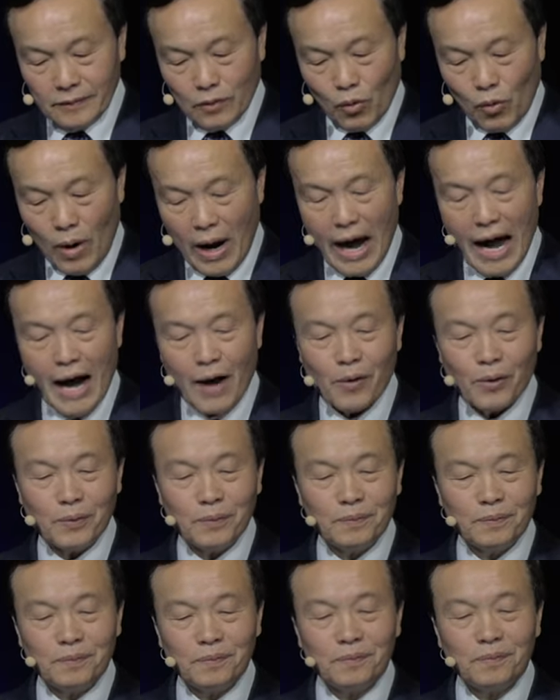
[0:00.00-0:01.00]
wow.
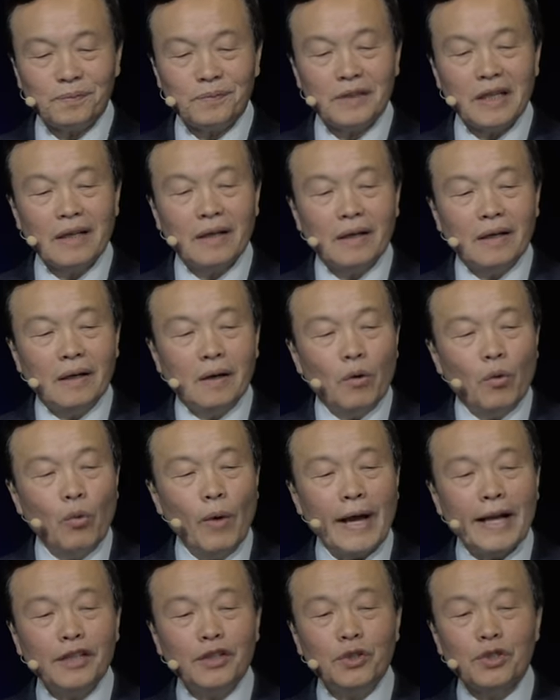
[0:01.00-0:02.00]

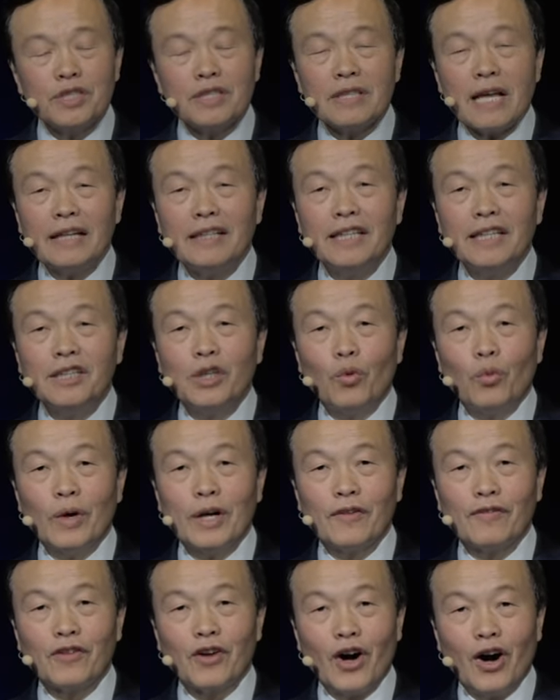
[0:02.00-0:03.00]
When you study the Word
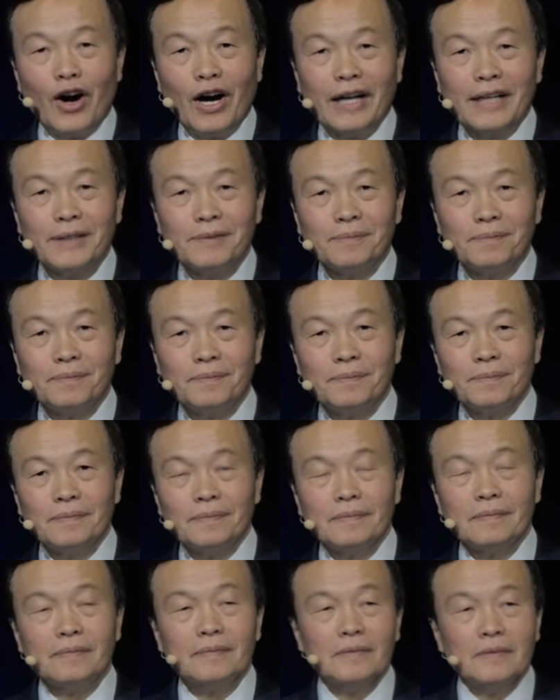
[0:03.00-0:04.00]
of God,
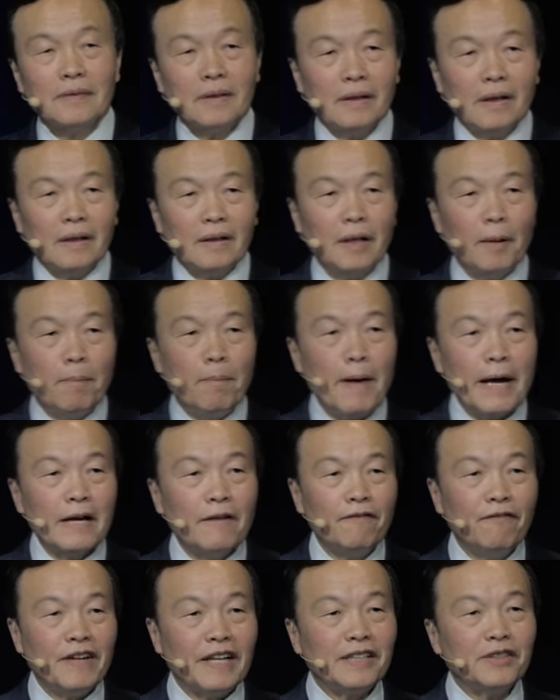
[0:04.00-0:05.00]
the
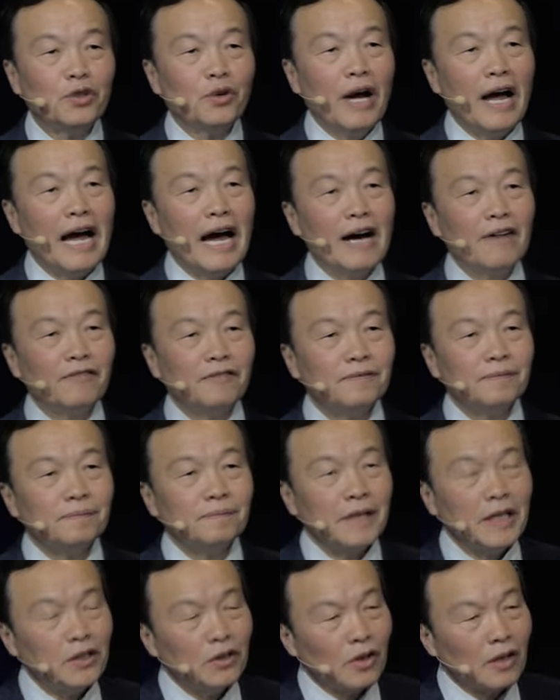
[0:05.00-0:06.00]
benefit you have
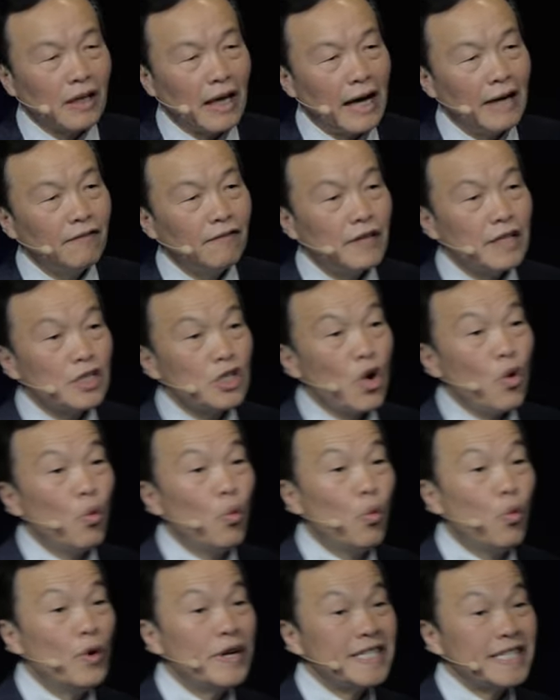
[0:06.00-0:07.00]
in your life is
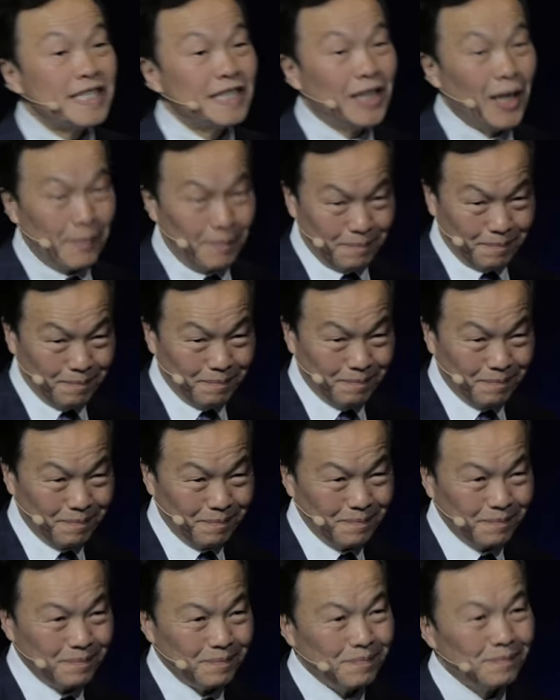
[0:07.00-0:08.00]
wisdom.
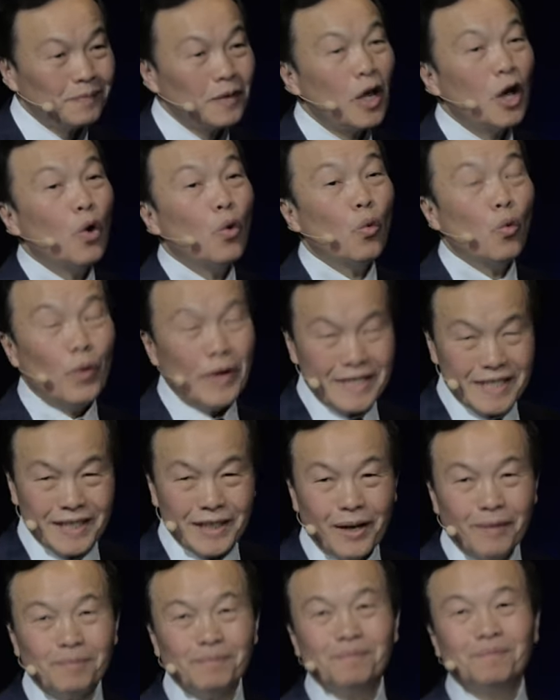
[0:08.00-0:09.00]

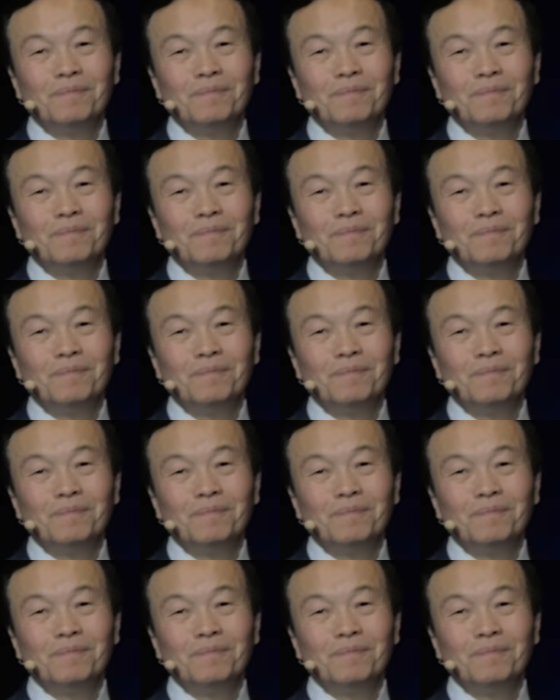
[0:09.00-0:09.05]
Wisdom.